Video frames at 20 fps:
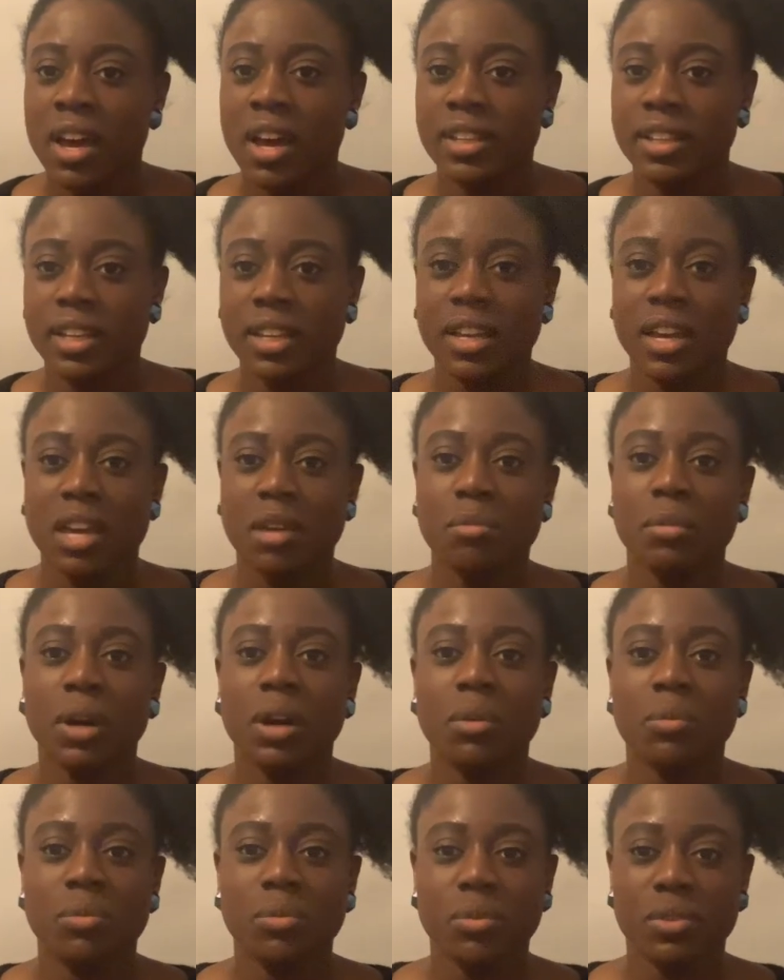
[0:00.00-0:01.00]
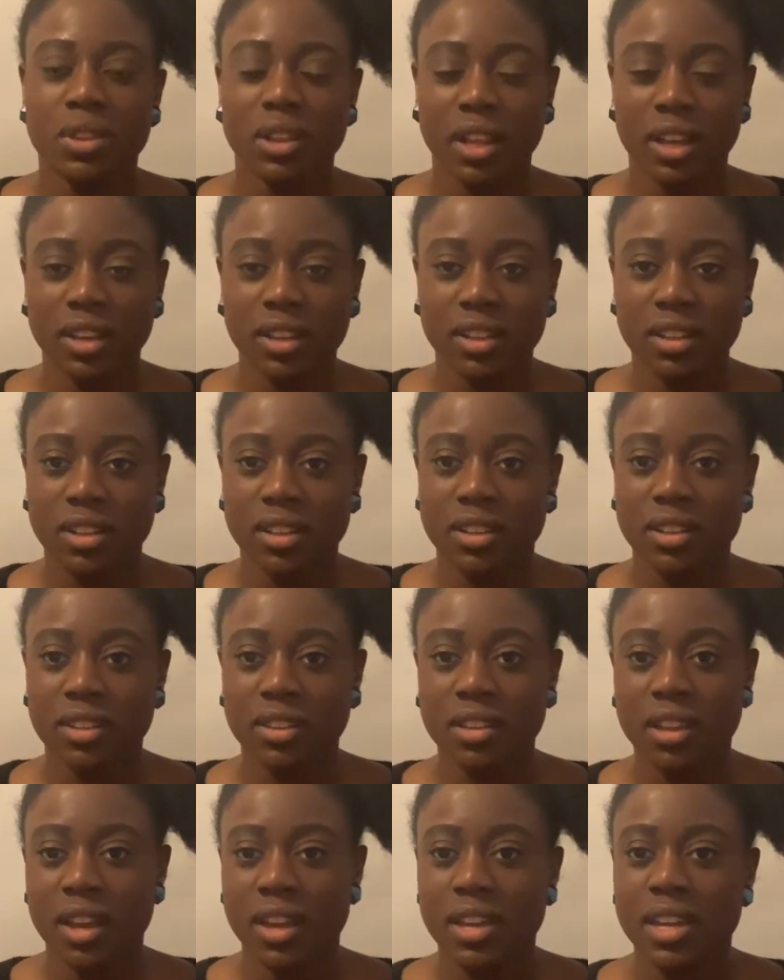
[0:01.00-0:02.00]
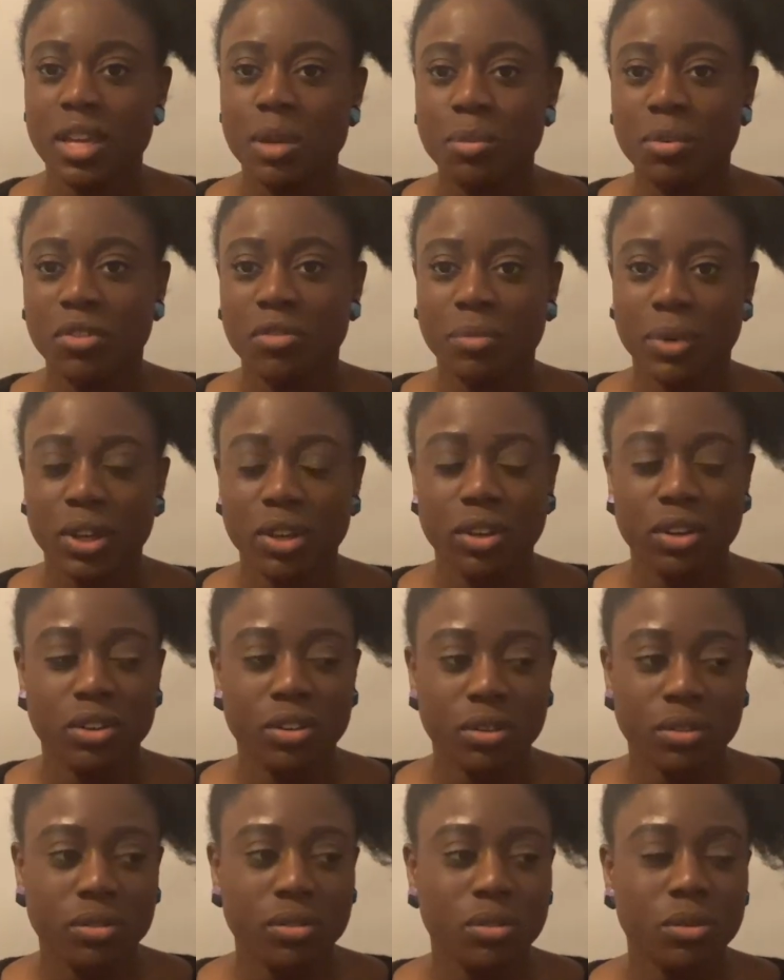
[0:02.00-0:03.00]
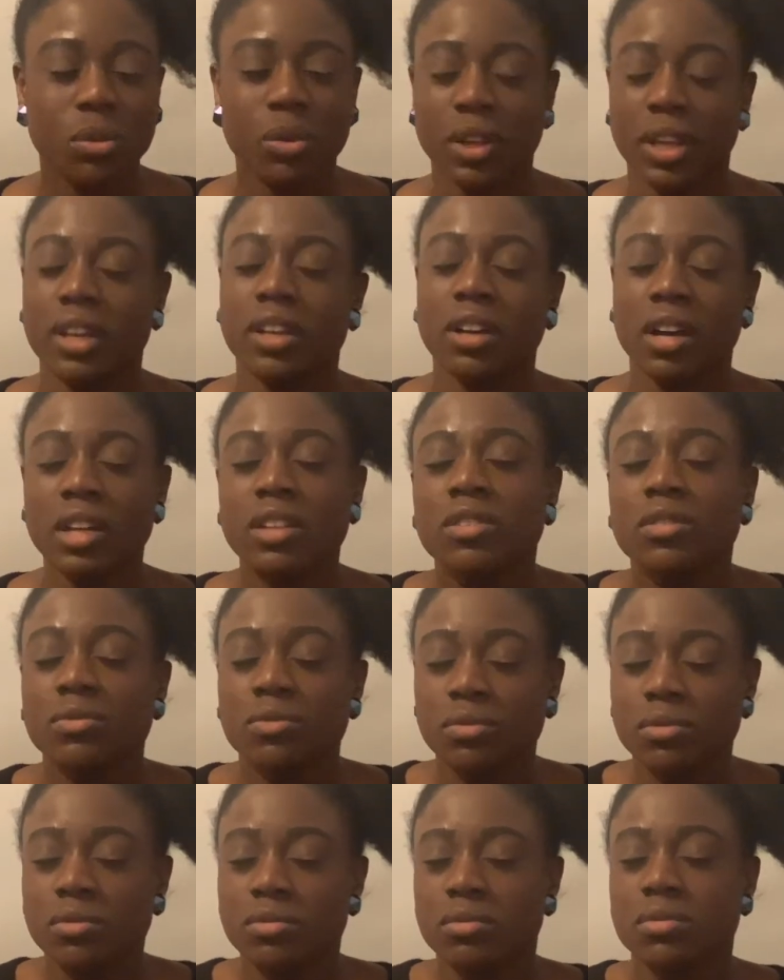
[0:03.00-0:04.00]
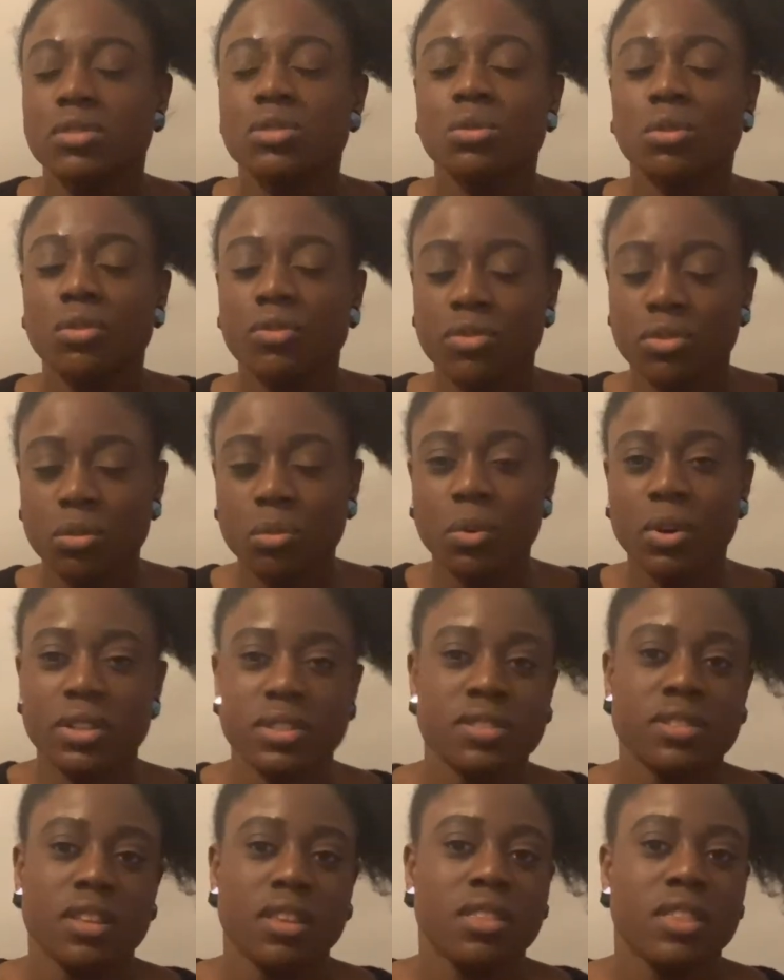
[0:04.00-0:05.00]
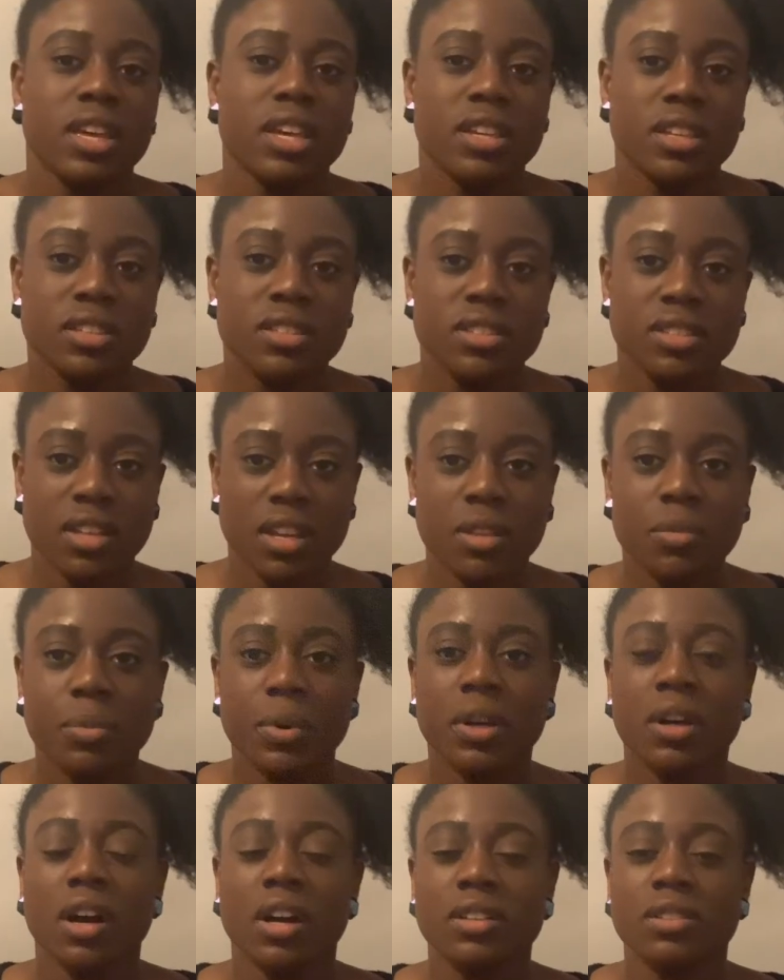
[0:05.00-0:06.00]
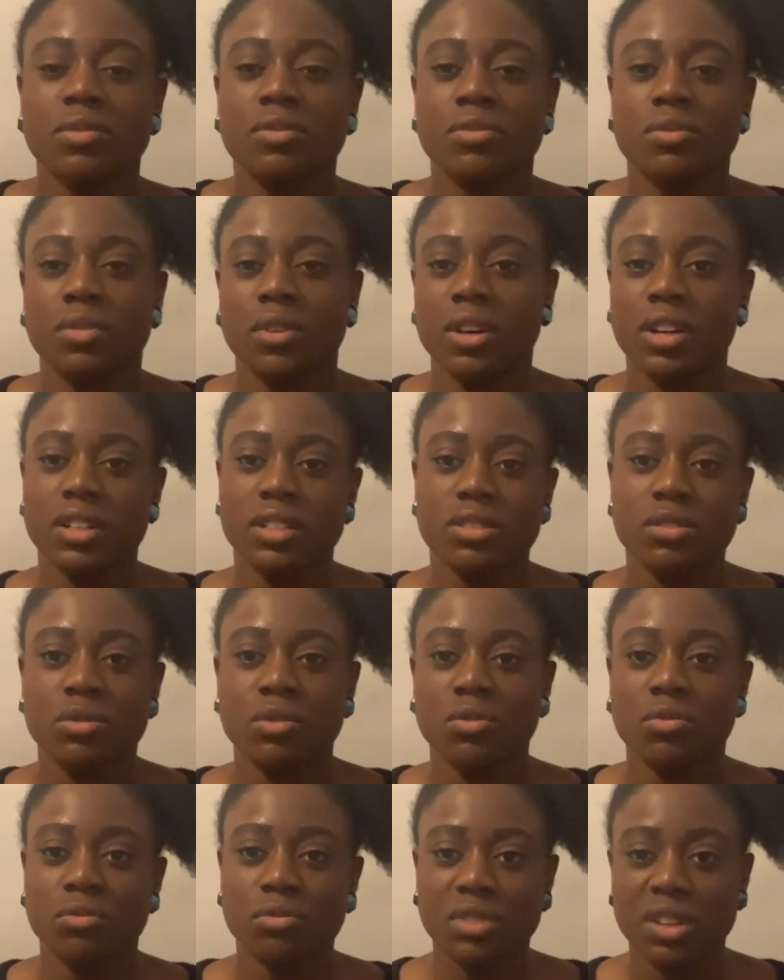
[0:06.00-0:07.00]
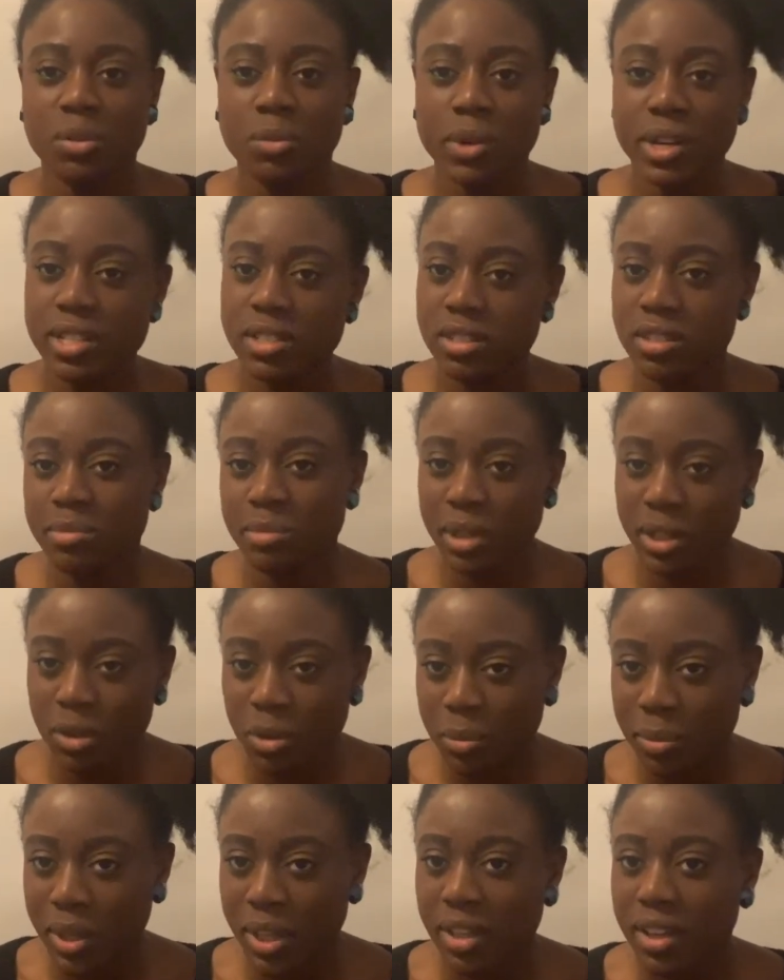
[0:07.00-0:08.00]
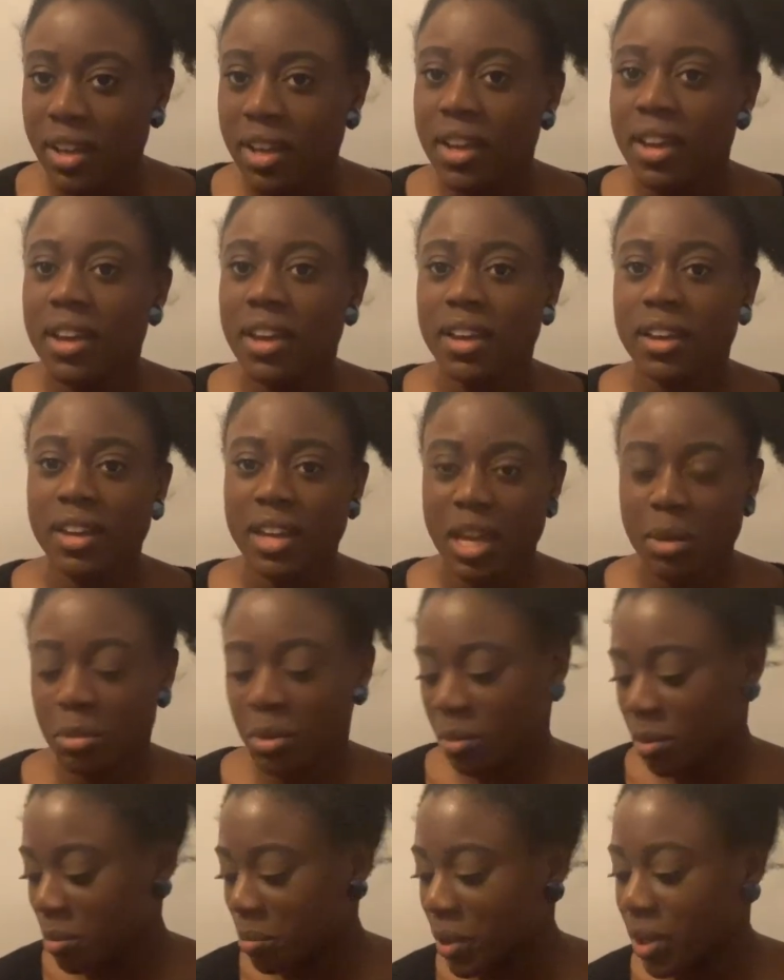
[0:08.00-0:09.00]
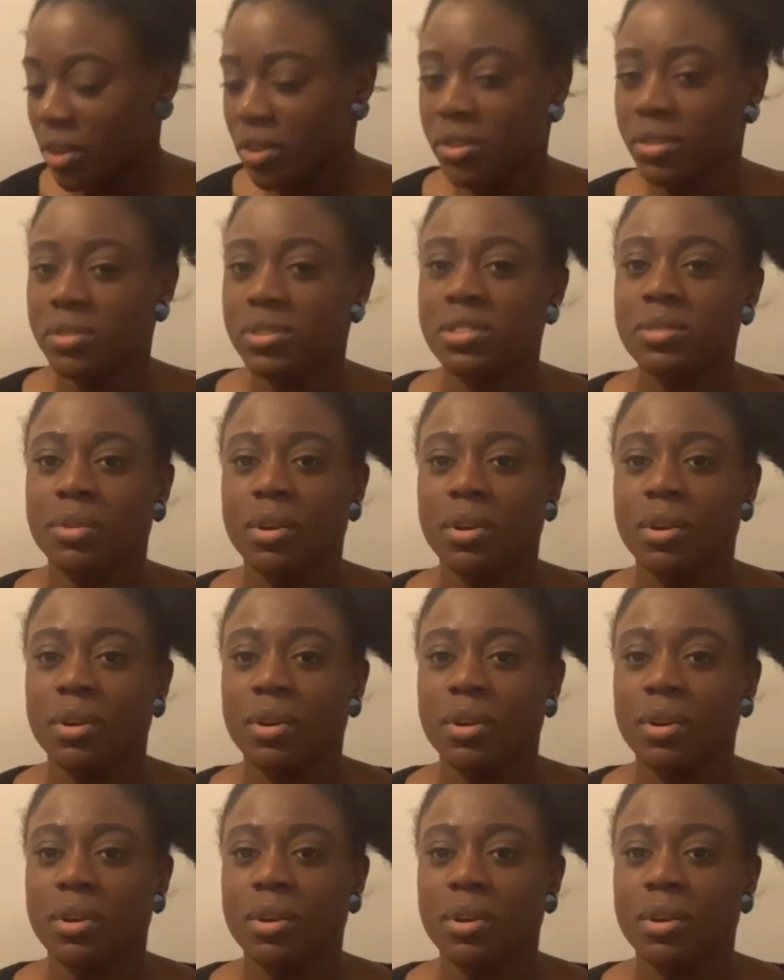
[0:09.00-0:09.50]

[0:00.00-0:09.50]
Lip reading: and I came up with like a heap of my own, or like kind of sort of the ones that they said, but kind of I sort of reworded them a little bit and came up with my own.